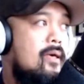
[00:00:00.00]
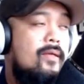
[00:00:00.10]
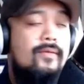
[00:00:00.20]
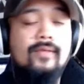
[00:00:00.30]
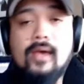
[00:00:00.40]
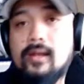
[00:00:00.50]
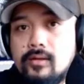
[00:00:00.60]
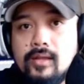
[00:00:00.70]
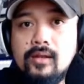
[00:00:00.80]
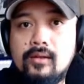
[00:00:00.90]

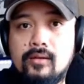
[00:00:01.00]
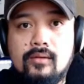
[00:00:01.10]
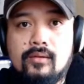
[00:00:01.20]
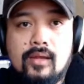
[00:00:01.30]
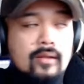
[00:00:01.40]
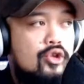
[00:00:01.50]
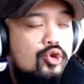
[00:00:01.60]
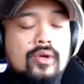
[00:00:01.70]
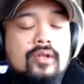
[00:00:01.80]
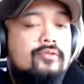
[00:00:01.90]
then you
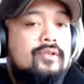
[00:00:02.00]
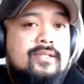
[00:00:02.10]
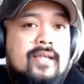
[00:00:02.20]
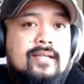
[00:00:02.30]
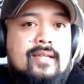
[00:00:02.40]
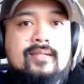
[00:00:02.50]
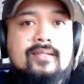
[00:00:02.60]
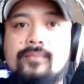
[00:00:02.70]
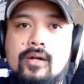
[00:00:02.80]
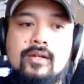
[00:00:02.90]
can criticize that
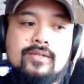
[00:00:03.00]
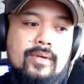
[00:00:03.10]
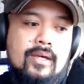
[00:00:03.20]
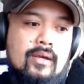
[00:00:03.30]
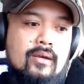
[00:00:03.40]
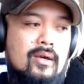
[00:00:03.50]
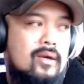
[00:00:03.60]
seminar as being